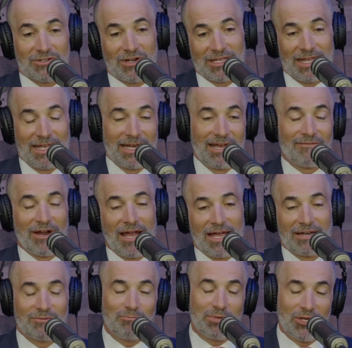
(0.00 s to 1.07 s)
Right? They never
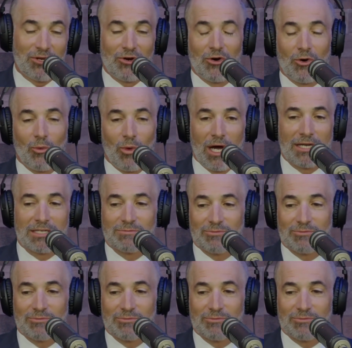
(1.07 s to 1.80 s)
had beer or wine.